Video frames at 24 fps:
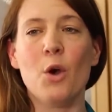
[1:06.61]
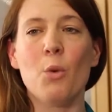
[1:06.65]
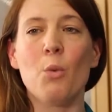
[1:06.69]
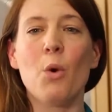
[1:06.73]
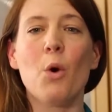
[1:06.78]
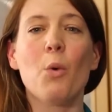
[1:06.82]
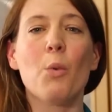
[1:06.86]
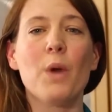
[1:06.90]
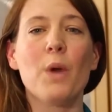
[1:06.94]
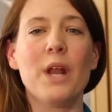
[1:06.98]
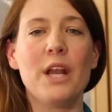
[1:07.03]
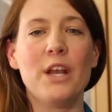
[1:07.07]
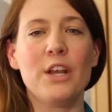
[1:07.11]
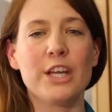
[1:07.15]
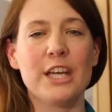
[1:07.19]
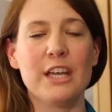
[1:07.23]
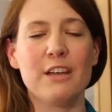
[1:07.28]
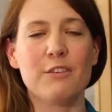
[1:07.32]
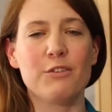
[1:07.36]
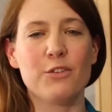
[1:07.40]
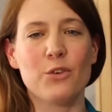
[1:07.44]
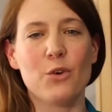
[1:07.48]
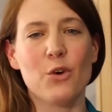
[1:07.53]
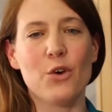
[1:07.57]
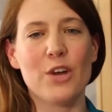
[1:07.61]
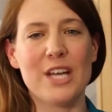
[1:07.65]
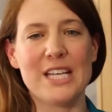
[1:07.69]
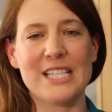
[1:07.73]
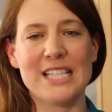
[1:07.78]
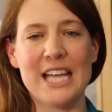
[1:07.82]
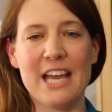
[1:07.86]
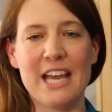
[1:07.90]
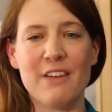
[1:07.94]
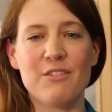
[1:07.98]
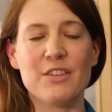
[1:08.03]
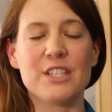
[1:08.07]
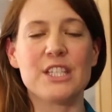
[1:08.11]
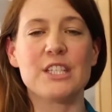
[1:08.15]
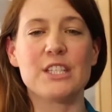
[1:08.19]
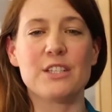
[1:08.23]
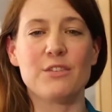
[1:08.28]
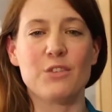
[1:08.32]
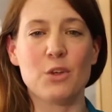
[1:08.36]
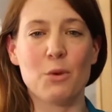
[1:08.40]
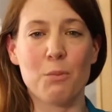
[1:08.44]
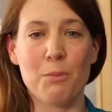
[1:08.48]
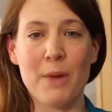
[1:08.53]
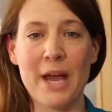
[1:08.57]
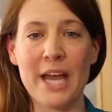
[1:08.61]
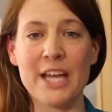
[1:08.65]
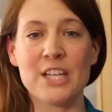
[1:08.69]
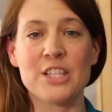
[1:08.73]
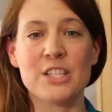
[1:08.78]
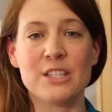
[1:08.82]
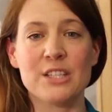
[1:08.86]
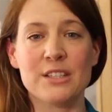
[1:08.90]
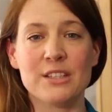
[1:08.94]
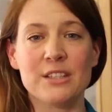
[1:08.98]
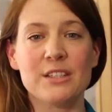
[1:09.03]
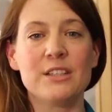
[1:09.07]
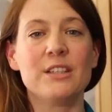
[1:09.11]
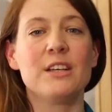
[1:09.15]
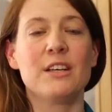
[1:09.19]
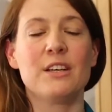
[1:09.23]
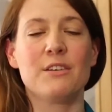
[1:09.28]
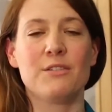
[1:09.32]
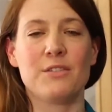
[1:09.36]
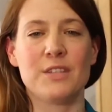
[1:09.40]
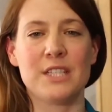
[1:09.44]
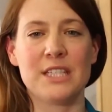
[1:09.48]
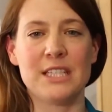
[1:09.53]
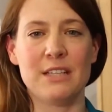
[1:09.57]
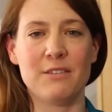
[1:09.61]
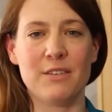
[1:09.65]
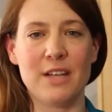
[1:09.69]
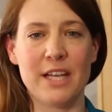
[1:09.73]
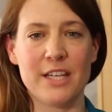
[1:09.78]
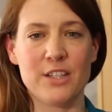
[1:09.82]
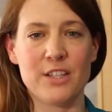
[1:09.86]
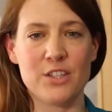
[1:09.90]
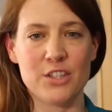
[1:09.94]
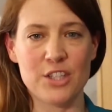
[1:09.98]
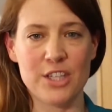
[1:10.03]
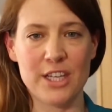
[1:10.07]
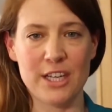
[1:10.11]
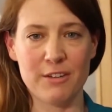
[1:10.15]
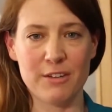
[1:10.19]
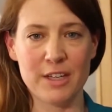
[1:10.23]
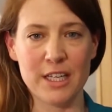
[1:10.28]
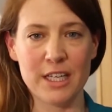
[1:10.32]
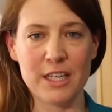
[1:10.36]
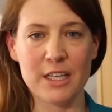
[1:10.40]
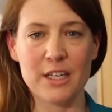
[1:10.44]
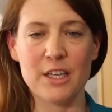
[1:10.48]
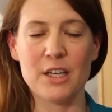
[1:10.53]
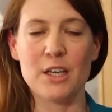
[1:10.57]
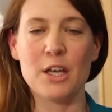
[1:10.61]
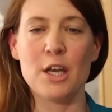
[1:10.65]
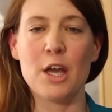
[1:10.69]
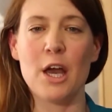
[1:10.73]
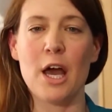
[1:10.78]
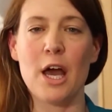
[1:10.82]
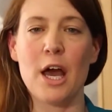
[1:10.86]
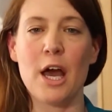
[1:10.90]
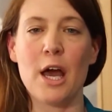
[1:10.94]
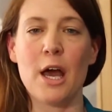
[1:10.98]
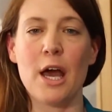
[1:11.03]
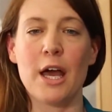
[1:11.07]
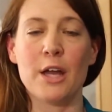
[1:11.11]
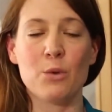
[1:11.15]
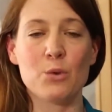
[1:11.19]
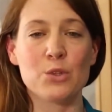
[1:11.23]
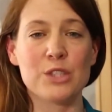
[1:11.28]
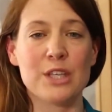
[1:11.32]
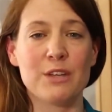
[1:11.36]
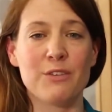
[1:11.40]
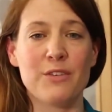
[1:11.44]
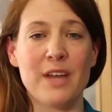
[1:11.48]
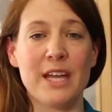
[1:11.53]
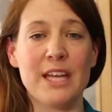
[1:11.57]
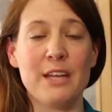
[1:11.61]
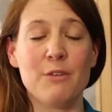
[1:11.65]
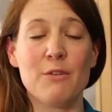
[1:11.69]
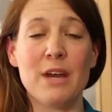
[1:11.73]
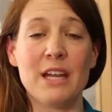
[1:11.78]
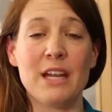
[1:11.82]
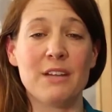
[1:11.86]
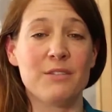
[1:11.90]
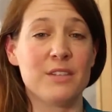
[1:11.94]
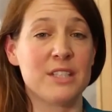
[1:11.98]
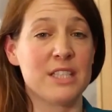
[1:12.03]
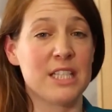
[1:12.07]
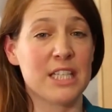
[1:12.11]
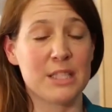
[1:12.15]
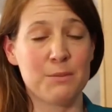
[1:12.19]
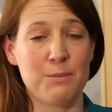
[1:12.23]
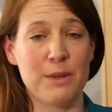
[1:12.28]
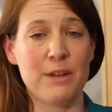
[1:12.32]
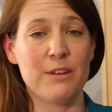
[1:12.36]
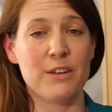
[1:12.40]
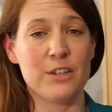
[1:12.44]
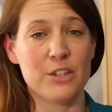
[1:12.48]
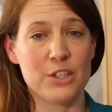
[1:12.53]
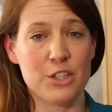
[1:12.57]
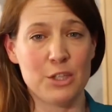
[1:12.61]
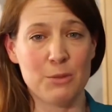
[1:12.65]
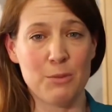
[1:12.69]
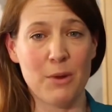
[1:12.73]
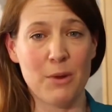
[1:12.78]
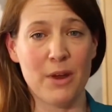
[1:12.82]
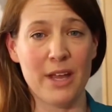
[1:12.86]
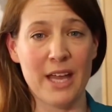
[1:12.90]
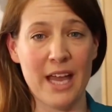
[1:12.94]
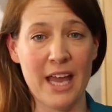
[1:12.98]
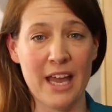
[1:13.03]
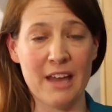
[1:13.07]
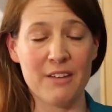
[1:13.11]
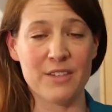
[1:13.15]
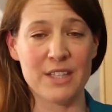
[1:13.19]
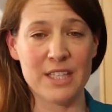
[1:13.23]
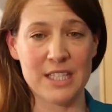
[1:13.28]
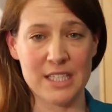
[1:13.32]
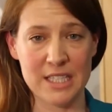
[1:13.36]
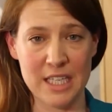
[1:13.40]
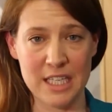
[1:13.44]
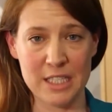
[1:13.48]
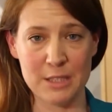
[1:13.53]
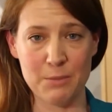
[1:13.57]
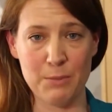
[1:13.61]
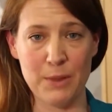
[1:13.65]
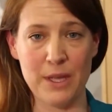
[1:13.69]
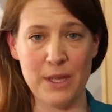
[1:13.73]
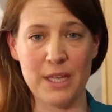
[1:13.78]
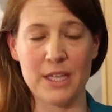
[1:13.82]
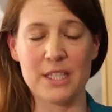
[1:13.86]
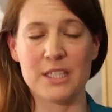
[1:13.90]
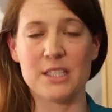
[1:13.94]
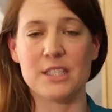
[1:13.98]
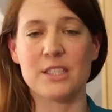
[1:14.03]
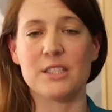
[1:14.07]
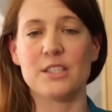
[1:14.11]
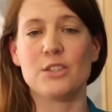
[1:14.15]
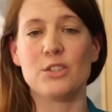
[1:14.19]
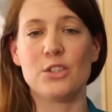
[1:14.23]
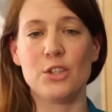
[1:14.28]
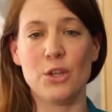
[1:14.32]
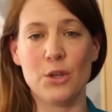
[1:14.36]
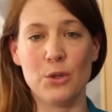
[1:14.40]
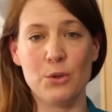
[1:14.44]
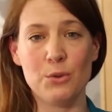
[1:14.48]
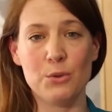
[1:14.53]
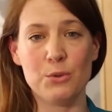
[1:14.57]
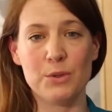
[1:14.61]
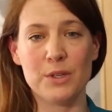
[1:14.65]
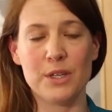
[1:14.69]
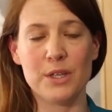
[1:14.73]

what we're looking for is evidence of your passion for civil engineering and also for any relevant experience you might have in this aspect too.